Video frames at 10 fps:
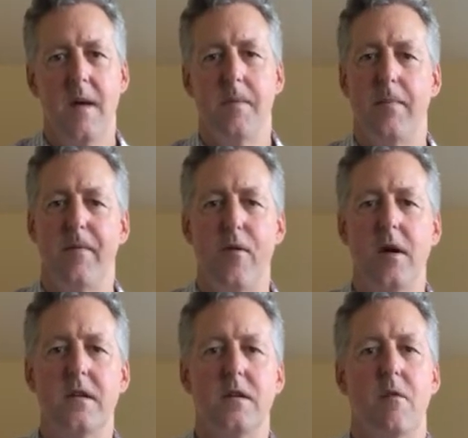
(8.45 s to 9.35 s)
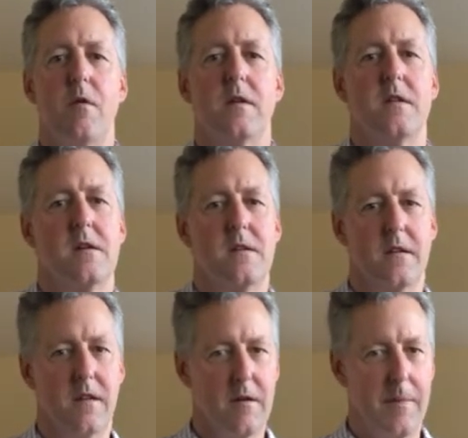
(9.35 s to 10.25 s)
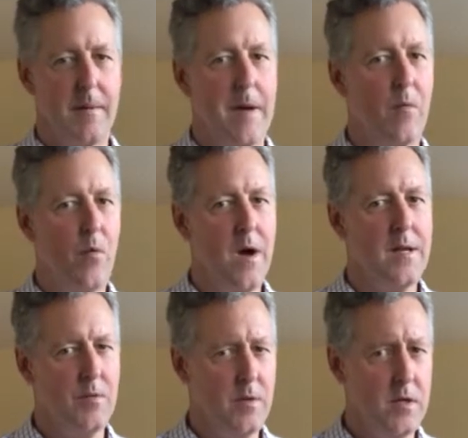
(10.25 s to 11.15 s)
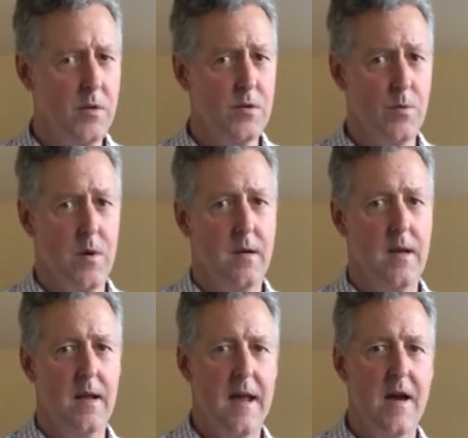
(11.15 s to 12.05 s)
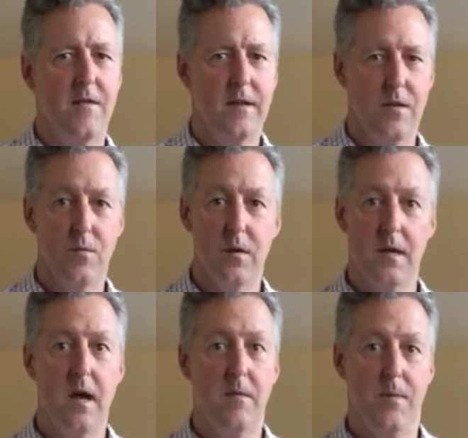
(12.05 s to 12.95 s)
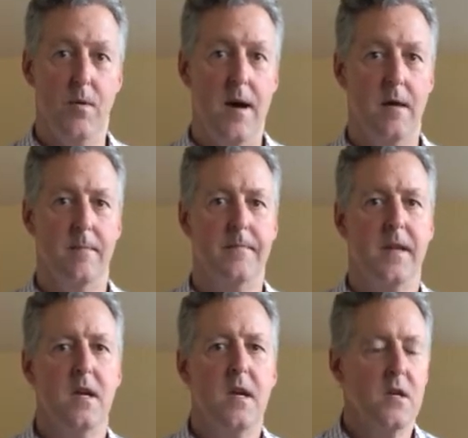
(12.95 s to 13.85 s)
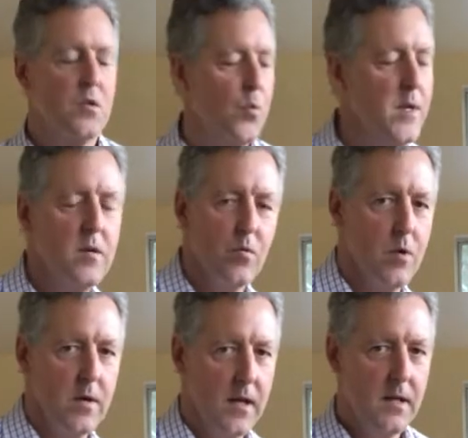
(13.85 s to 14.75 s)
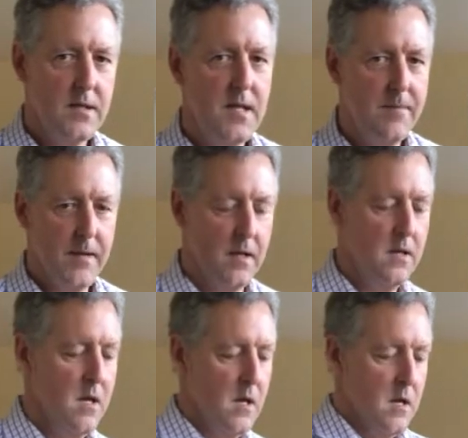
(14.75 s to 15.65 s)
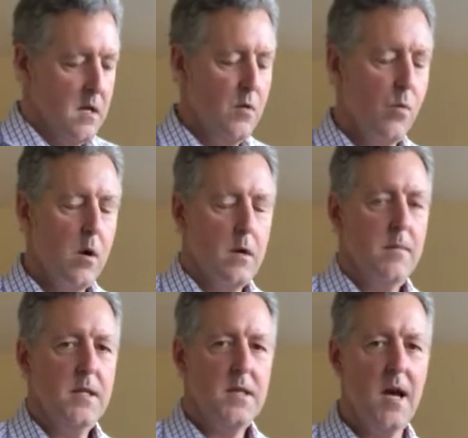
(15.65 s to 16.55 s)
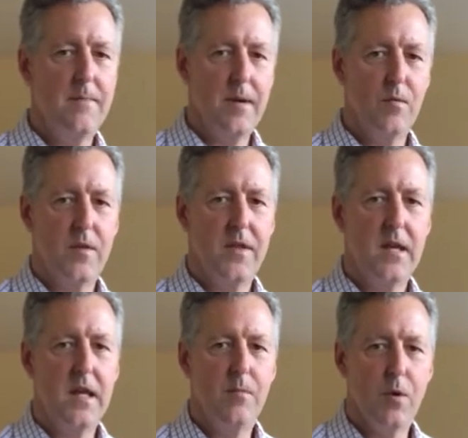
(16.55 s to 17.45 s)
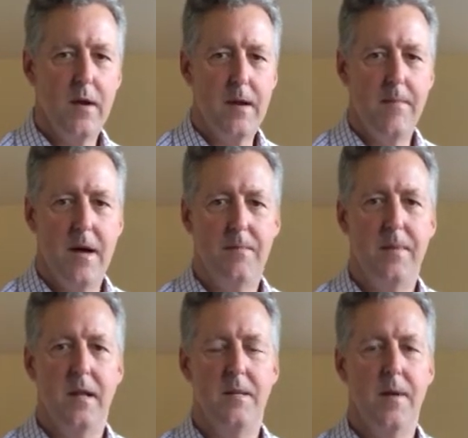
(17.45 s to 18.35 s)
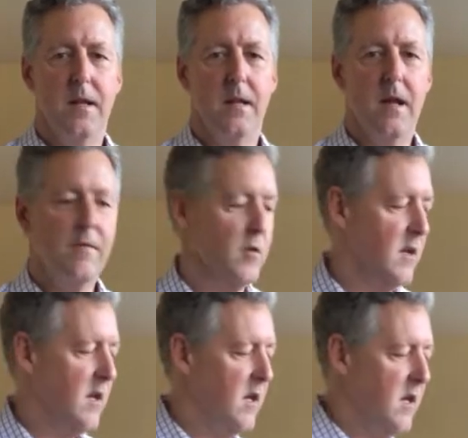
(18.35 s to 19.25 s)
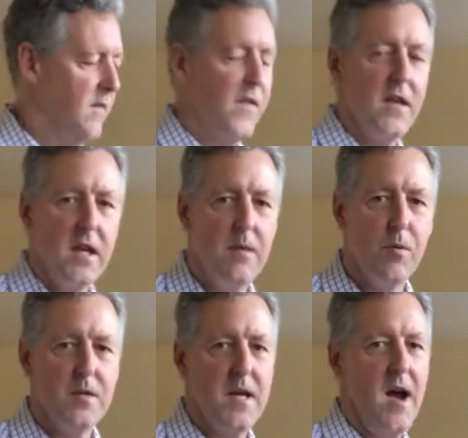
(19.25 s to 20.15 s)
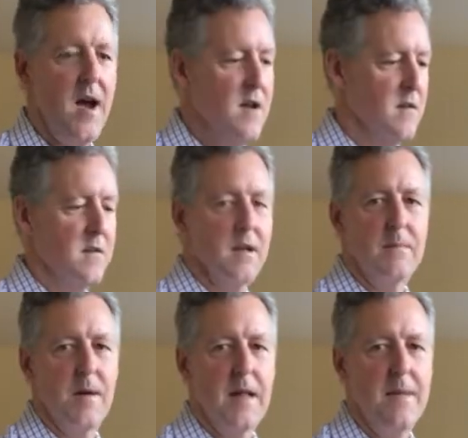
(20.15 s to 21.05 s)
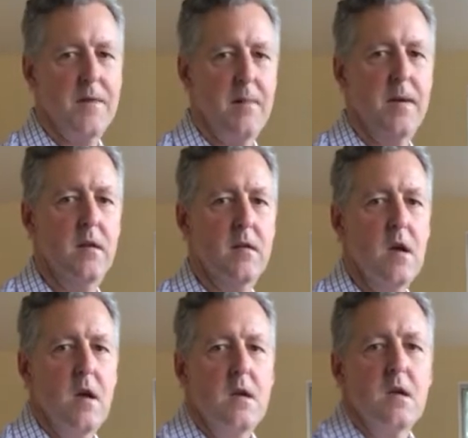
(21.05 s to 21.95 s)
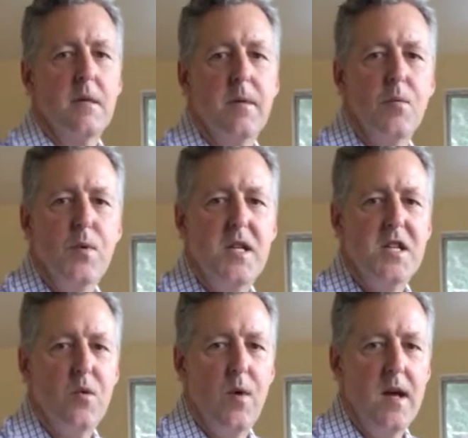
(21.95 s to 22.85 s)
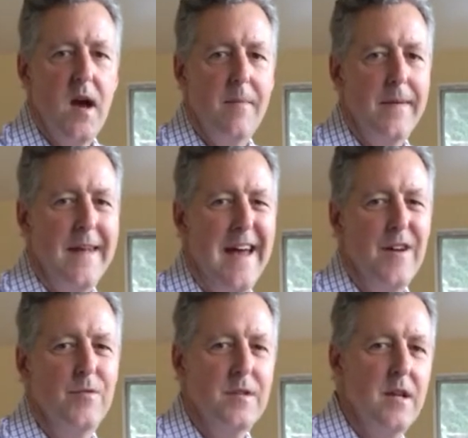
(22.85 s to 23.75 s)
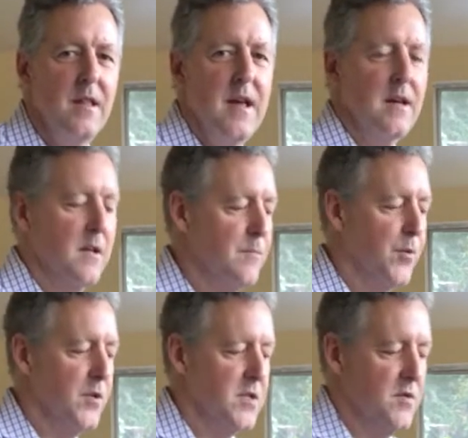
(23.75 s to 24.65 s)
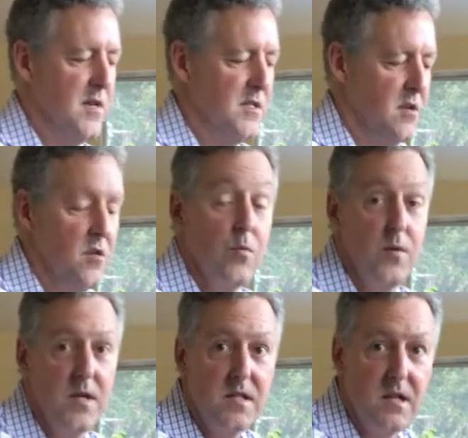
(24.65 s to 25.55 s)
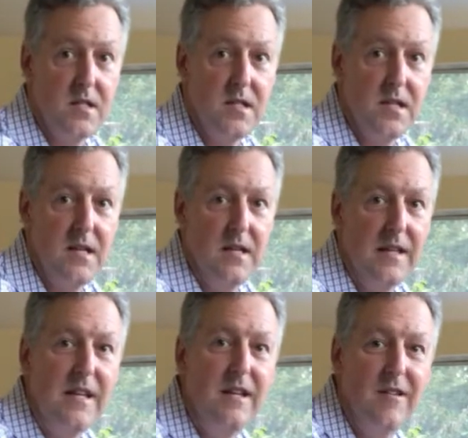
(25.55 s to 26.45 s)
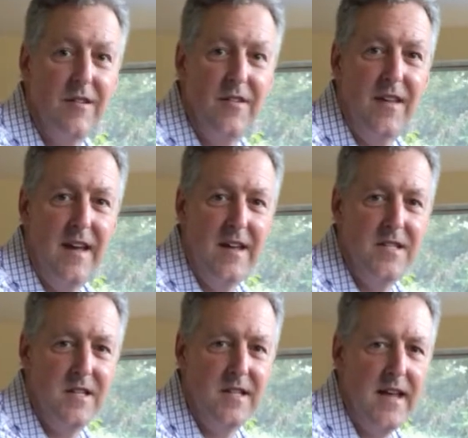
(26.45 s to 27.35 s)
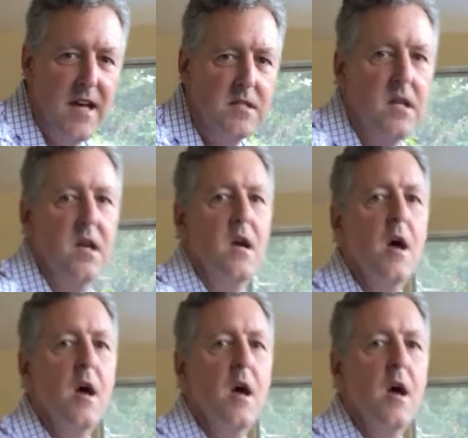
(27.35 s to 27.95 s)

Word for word: But before I do, I want to talk to you a little bit about why you would use one and how they can really help you out. So when you're working, typically you want to be typing with the keyboard at about belly button level. If the keyboard's higher, like my laptop here, you're going to be reaching way up and out, and that can put stress on your wrist because you tend to lean on the edge of the desk.